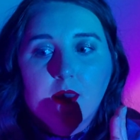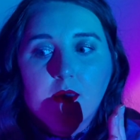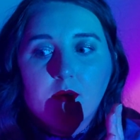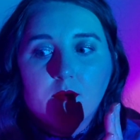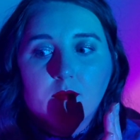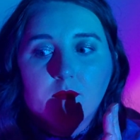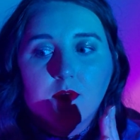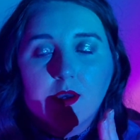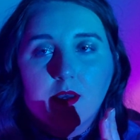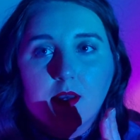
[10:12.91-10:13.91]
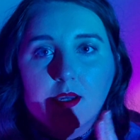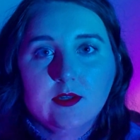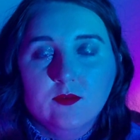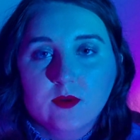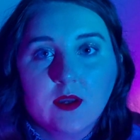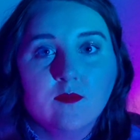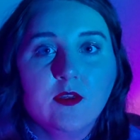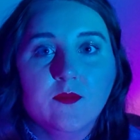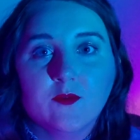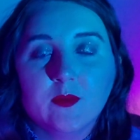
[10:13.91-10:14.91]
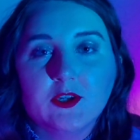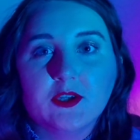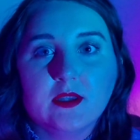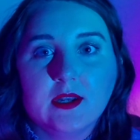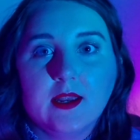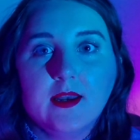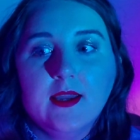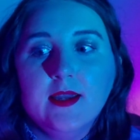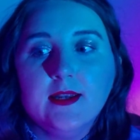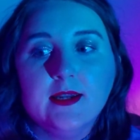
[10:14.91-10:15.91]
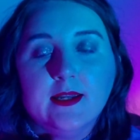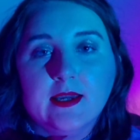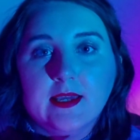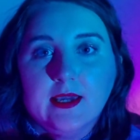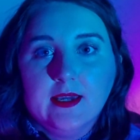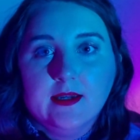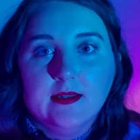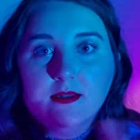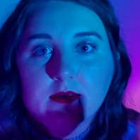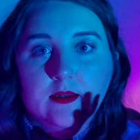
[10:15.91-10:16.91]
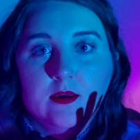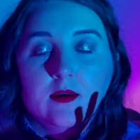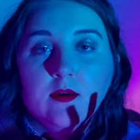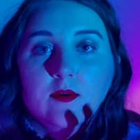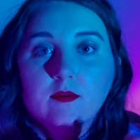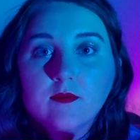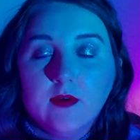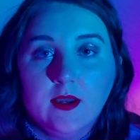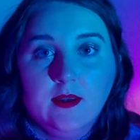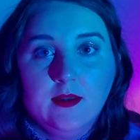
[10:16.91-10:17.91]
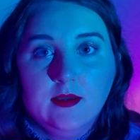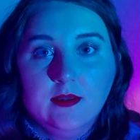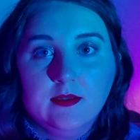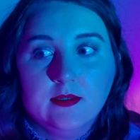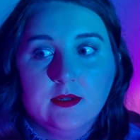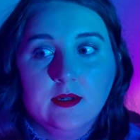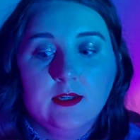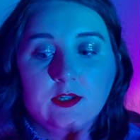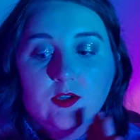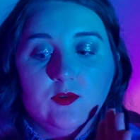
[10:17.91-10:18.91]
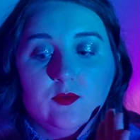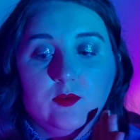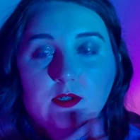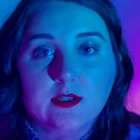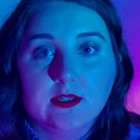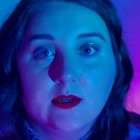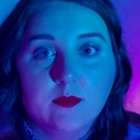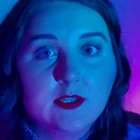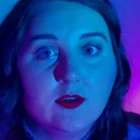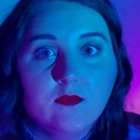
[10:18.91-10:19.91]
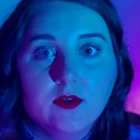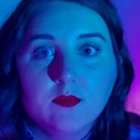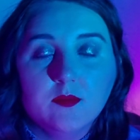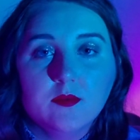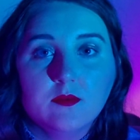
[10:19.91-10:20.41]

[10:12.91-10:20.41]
if I don't have the information that I need and I can't find it, I need to set myself up,